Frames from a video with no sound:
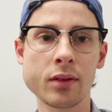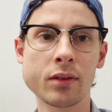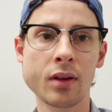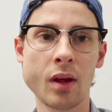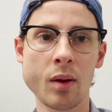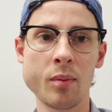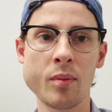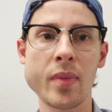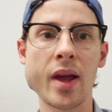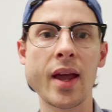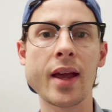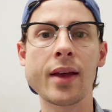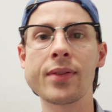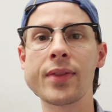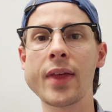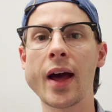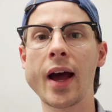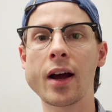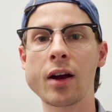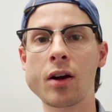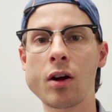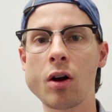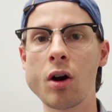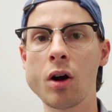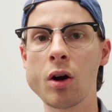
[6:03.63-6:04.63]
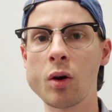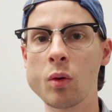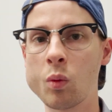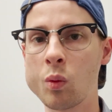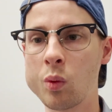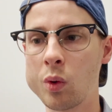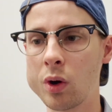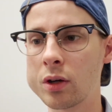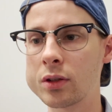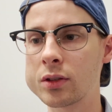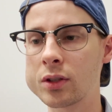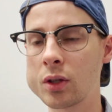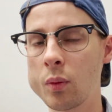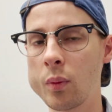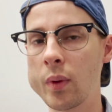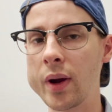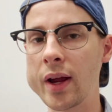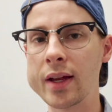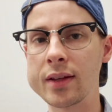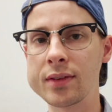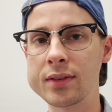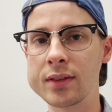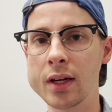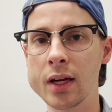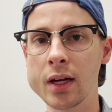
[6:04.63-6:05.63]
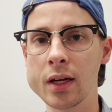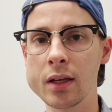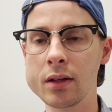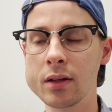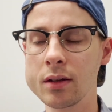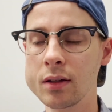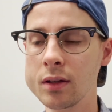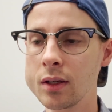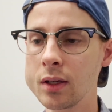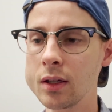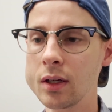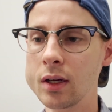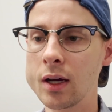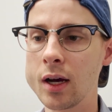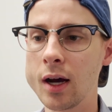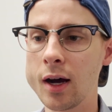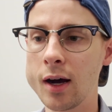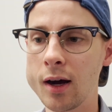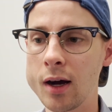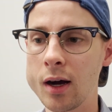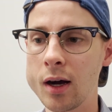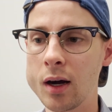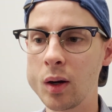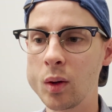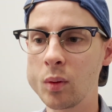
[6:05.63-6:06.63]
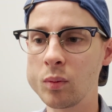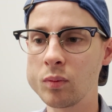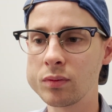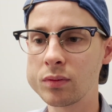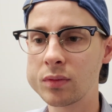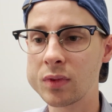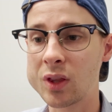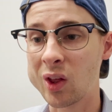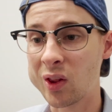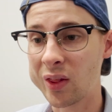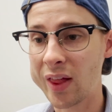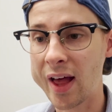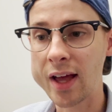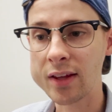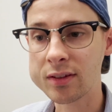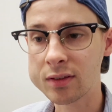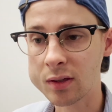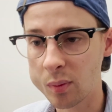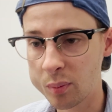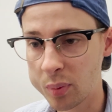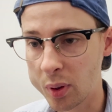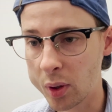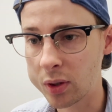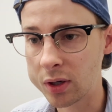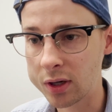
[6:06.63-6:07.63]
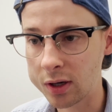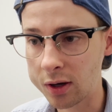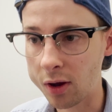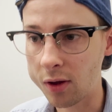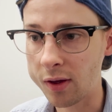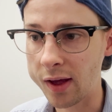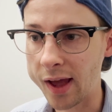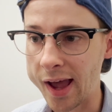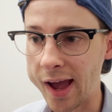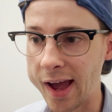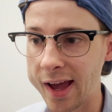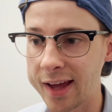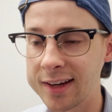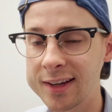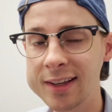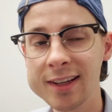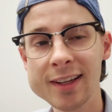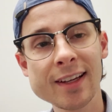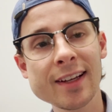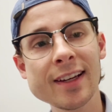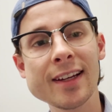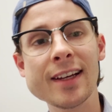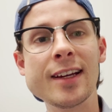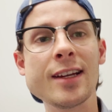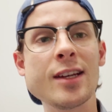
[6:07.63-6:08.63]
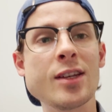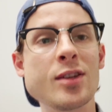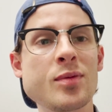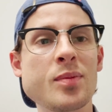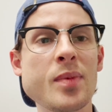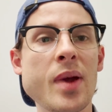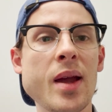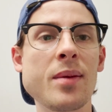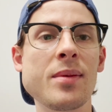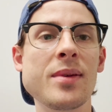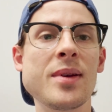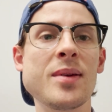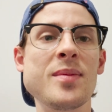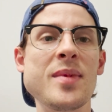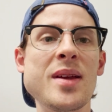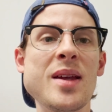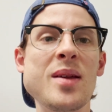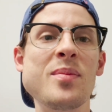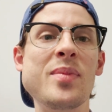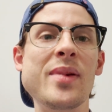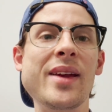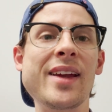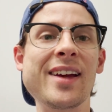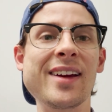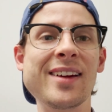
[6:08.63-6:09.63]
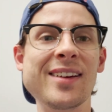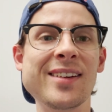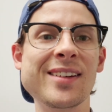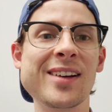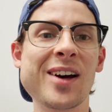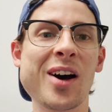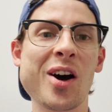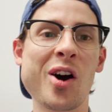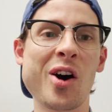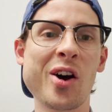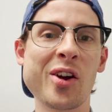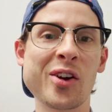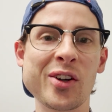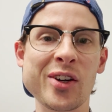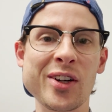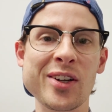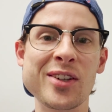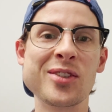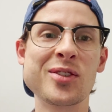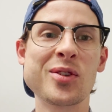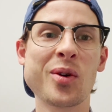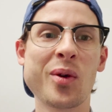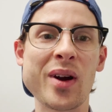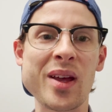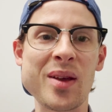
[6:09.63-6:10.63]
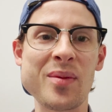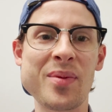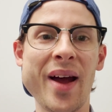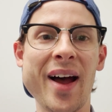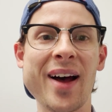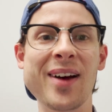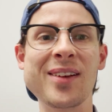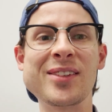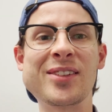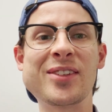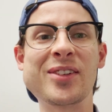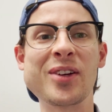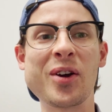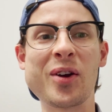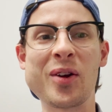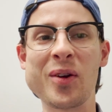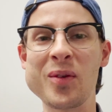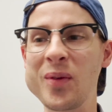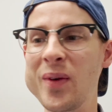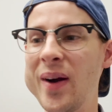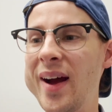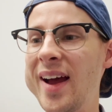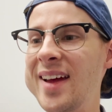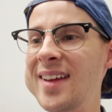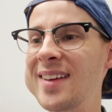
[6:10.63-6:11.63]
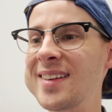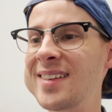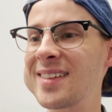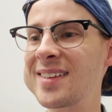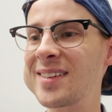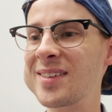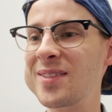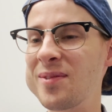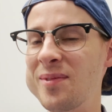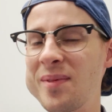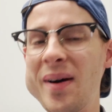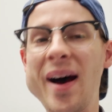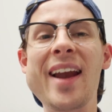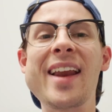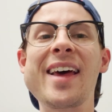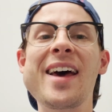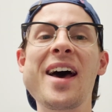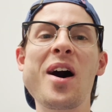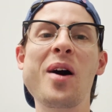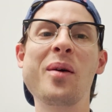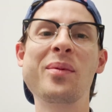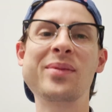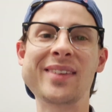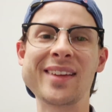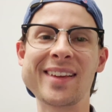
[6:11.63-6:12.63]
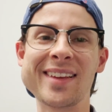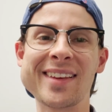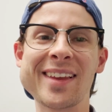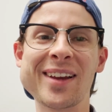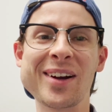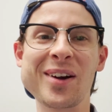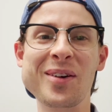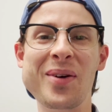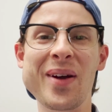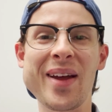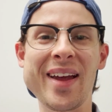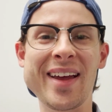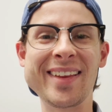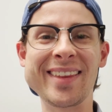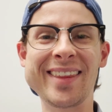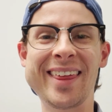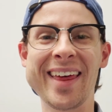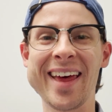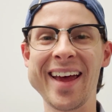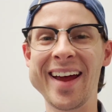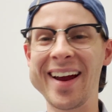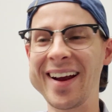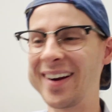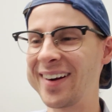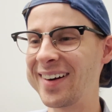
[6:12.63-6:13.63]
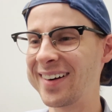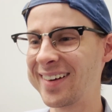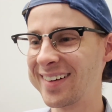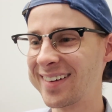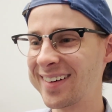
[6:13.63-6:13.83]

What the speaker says: that made that car work the way it did. The last component I'll add is maybe me being 120 pounds soaking wet might have helped a little bit there.